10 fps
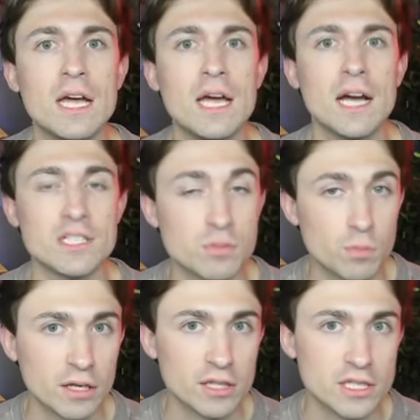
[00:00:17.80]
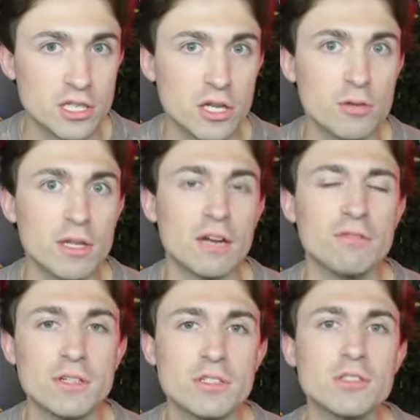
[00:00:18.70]
I just wanted to let you know that
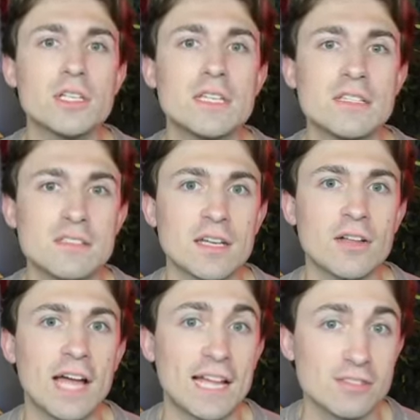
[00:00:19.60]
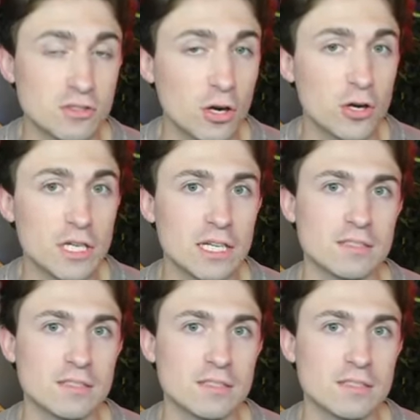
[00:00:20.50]
officially the sale has started.